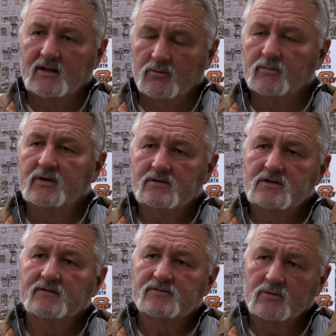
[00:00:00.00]
That would be
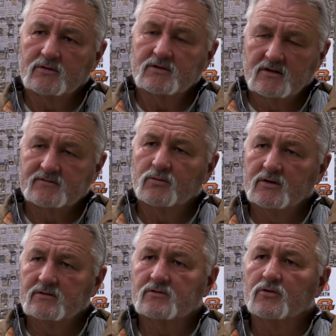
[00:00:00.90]
Jeff
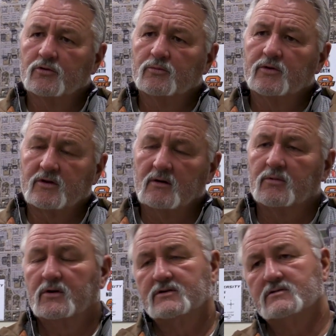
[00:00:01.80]
Sweden's group with
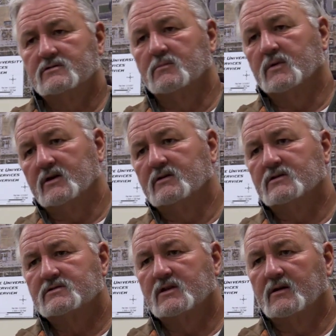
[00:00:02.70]
operations and maintenance,